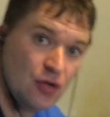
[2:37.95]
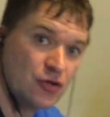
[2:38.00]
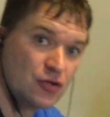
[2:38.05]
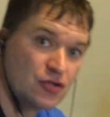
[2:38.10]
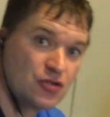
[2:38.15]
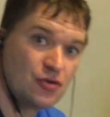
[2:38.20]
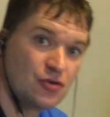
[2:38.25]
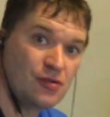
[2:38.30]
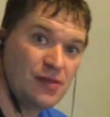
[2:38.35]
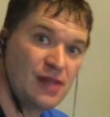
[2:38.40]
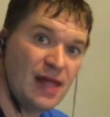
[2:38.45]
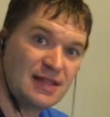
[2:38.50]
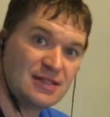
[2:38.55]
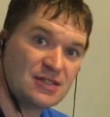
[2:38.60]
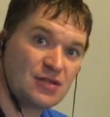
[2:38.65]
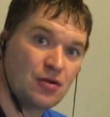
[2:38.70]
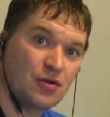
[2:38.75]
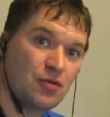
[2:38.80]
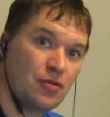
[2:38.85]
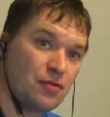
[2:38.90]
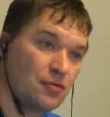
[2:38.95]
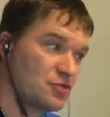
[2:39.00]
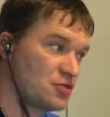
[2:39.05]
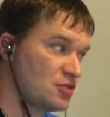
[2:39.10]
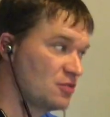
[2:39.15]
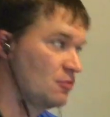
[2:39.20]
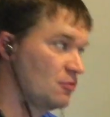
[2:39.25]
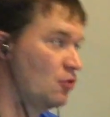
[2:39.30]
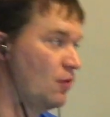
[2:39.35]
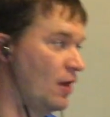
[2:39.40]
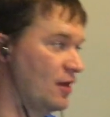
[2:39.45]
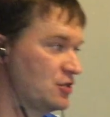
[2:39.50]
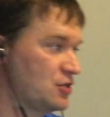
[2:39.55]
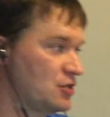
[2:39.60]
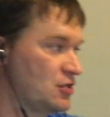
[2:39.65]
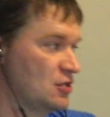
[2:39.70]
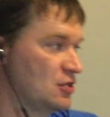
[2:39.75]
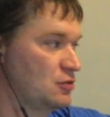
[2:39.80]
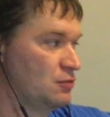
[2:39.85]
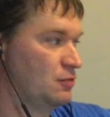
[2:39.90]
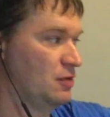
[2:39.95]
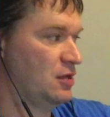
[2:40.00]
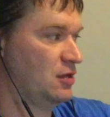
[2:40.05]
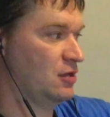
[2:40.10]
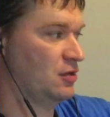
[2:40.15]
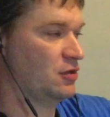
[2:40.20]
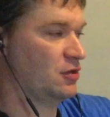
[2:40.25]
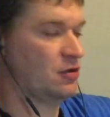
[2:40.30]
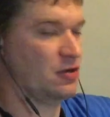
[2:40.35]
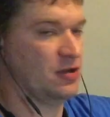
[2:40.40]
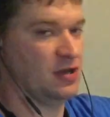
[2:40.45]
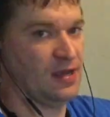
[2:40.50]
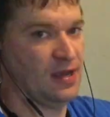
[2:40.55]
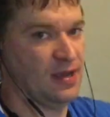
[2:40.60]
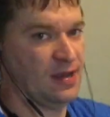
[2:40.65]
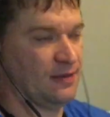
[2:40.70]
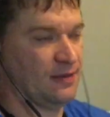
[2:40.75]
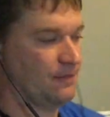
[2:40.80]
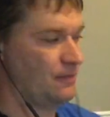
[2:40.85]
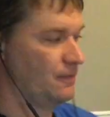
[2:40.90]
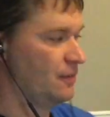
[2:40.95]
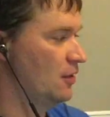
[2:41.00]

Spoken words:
So let's go through some questions we could create.